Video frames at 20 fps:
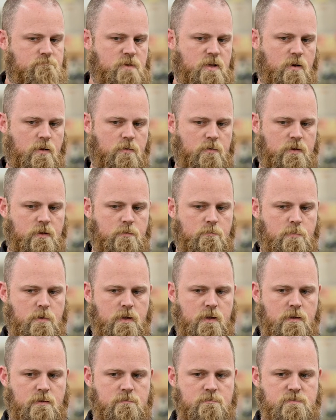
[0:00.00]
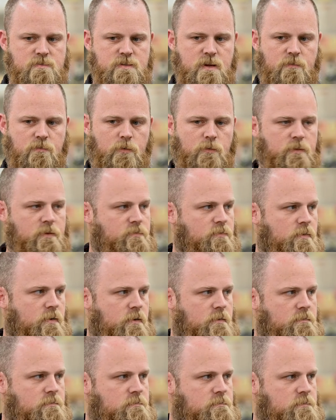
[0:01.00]
you know, it could be several
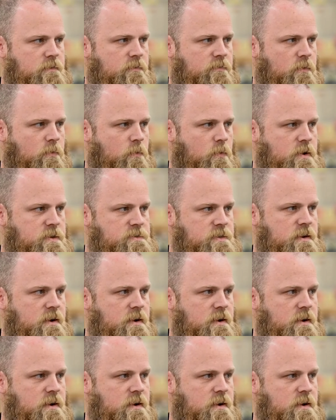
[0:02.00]
different different ways